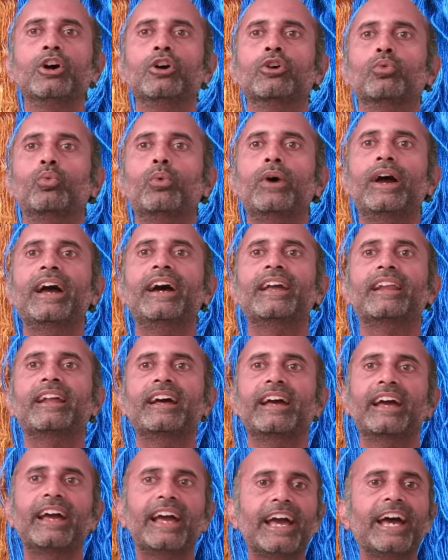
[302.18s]
where
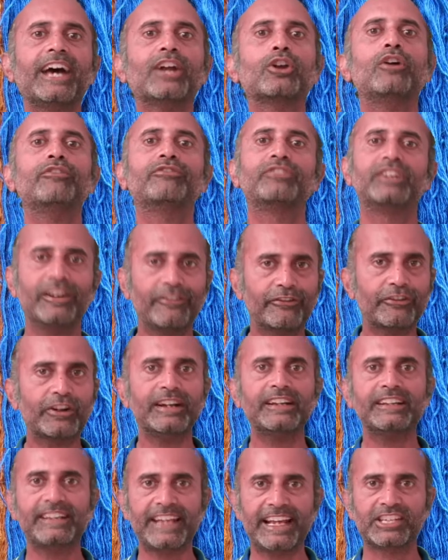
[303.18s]
hair of
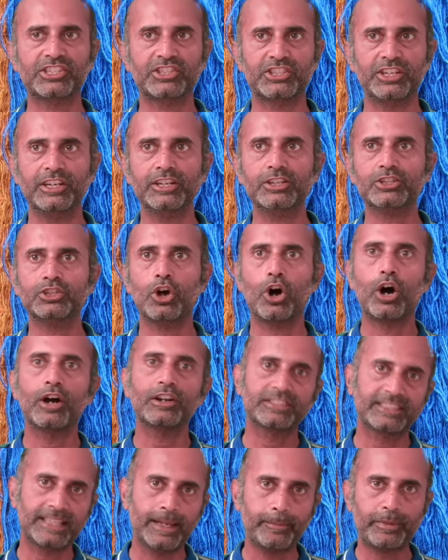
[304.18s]
different textures are
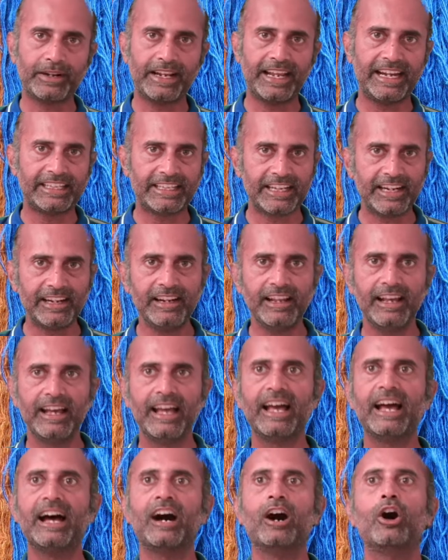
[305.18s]
separated
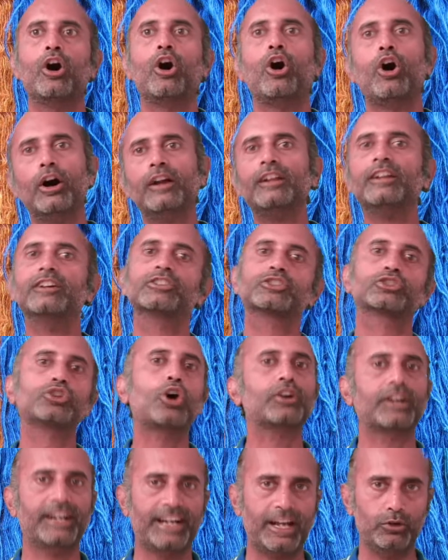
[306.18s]
or
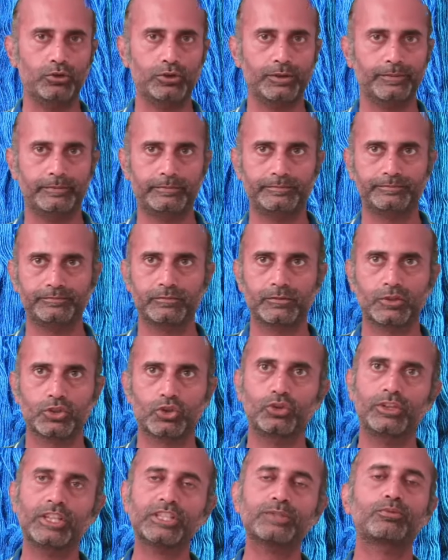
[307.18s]
sorted out.
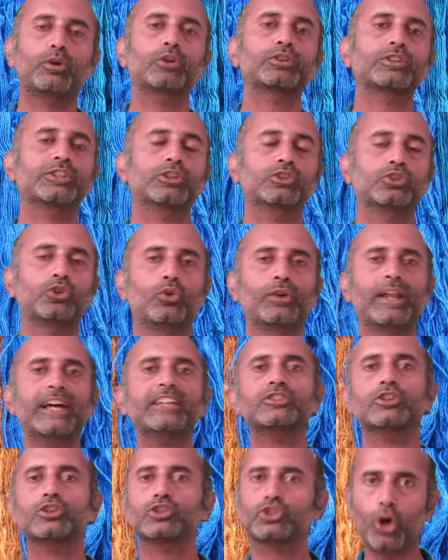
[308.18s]
So this process is known
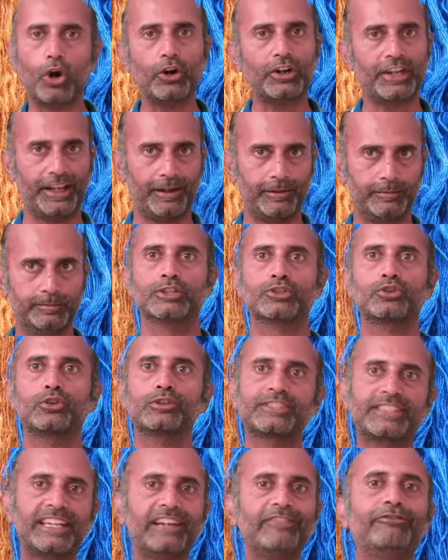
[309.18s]
as sorting. So
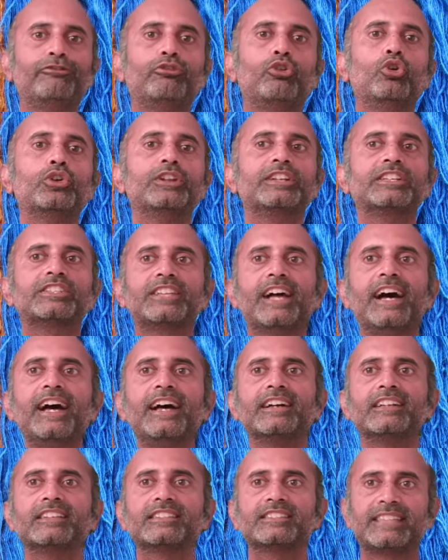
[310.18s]
step 4 is
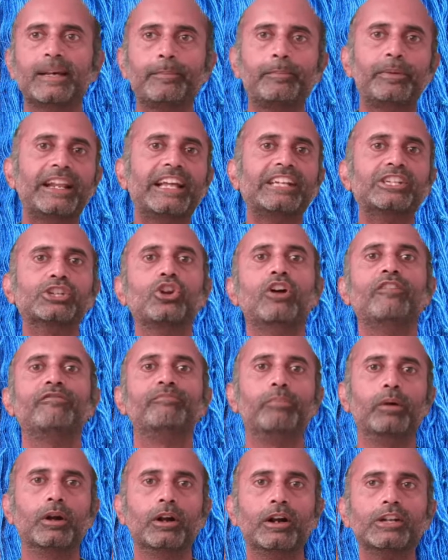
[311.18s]
the separation
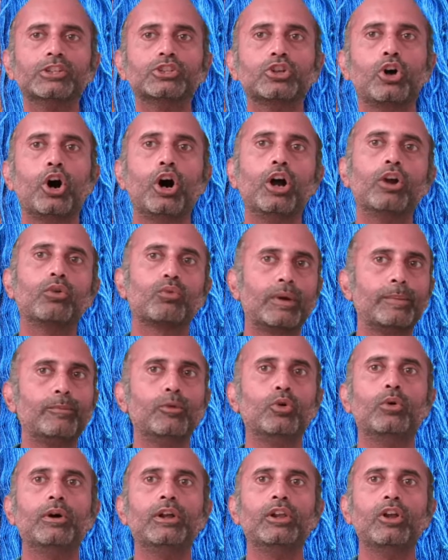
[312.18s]
of burrs or
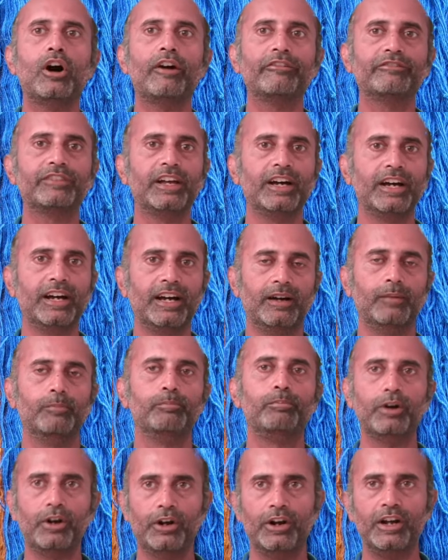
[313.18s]
removal of the
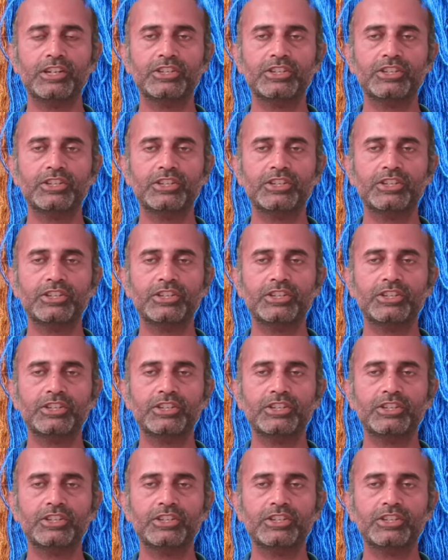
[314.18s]
burrs.